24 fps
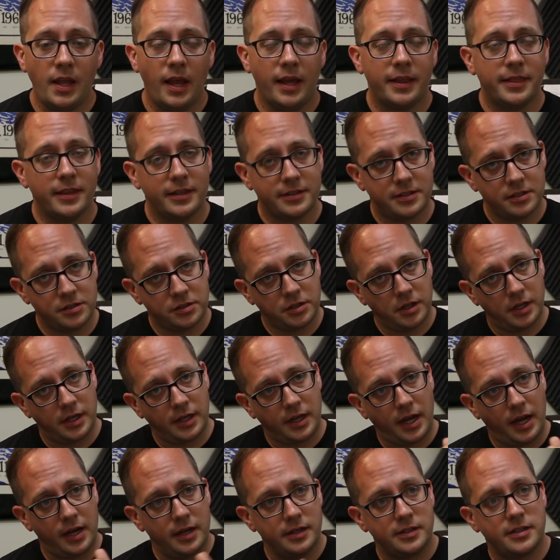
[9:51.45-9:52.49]
And this is going to
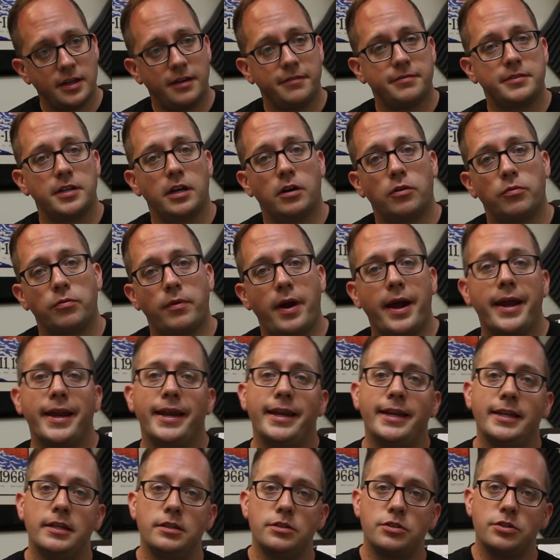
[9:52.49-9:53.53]
kind of dovetail right
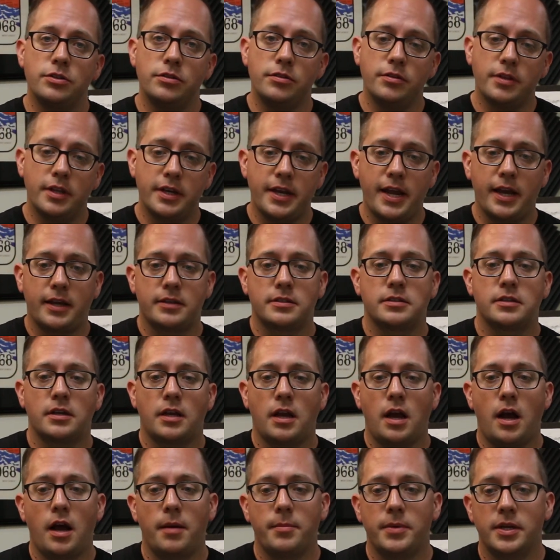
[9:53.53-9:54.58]
into the next
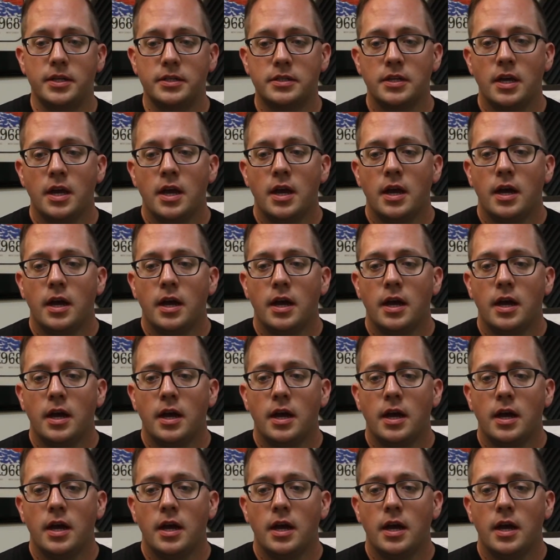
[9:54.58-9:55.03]
comment,